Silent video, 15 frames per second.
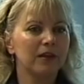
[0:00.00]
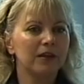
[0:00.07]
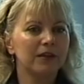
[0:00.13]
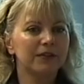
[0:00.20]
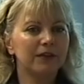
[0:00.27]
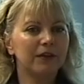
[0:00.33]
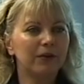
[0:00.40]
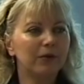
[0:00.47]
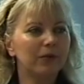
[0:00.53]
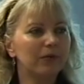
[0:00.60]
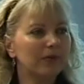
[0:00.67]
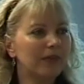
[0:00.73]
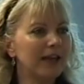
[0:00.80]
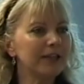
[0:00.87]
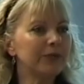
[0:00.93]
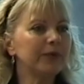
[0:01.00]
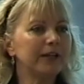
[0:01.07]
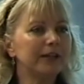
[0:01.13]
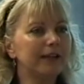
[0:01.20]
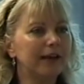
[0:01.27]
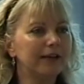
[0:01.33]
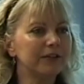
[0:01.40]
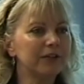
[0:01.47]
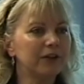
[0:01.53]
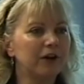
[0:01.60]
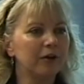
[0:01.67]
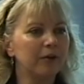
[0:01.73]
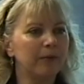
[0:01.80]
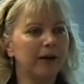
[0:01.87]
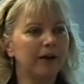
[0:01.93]
So that's what I'd like to
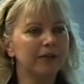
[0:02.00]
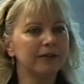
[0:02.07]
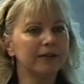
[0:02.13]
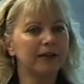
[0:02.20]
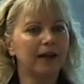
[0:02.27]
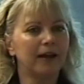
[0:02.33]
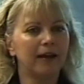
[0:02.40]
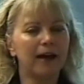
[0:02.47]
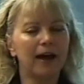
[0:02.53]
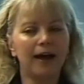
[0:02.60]
talk about today.